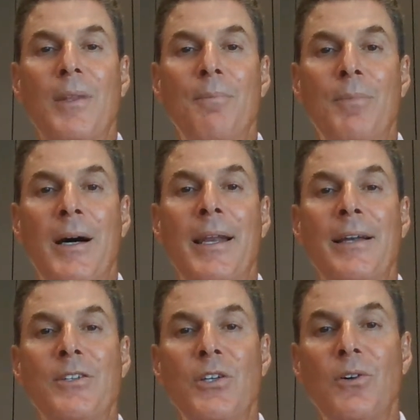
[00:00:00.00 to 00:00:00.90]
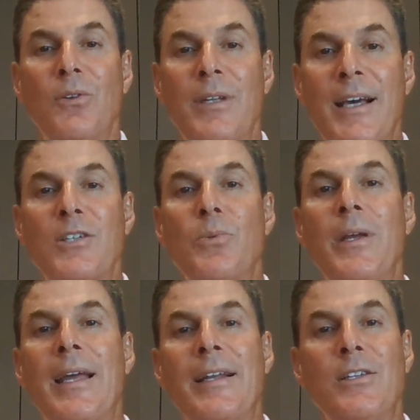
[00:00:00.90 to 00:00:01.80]
but until next
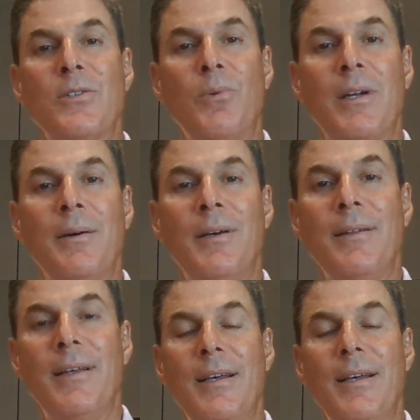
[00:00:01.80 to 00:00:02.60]
week, I just want to